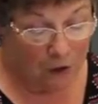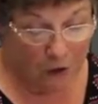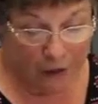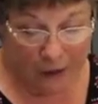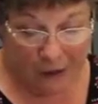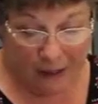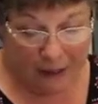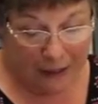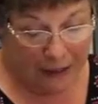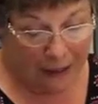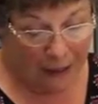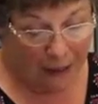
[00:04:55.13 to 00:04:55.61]

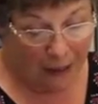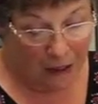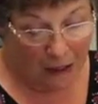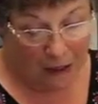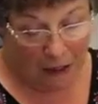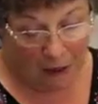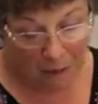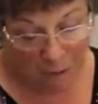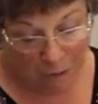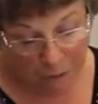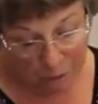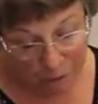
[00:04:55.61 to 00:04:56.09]
The
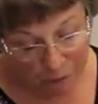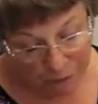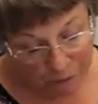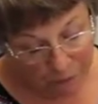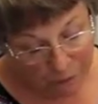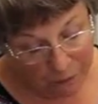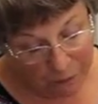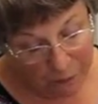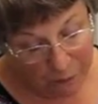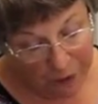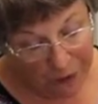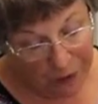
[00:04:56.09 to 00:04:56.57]

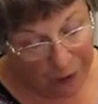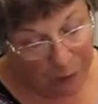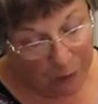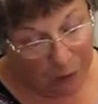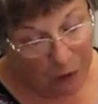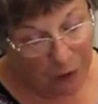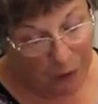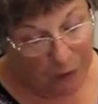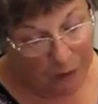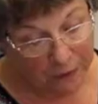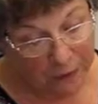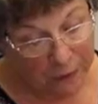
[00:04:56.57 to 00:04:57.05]

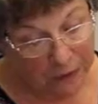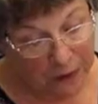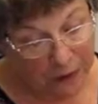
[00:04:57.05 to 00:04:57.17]
people at